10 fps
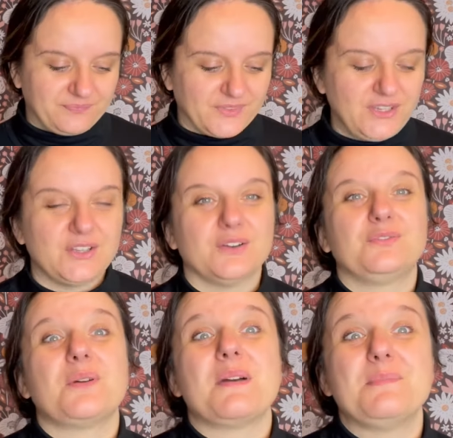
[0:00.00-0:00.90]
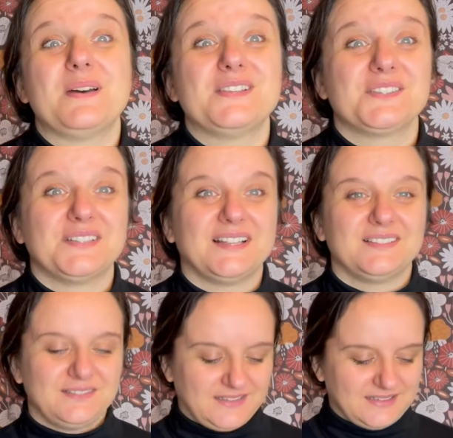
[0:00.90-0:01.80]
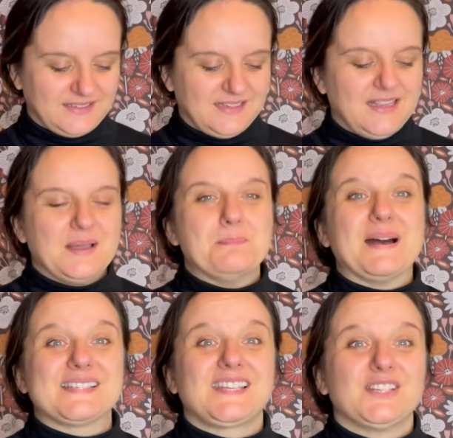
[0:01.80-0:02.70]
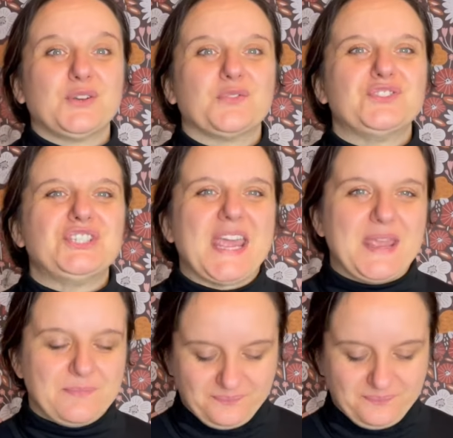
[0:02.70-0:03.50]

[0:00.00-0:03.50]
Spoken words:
you know, from my personal basket of shame.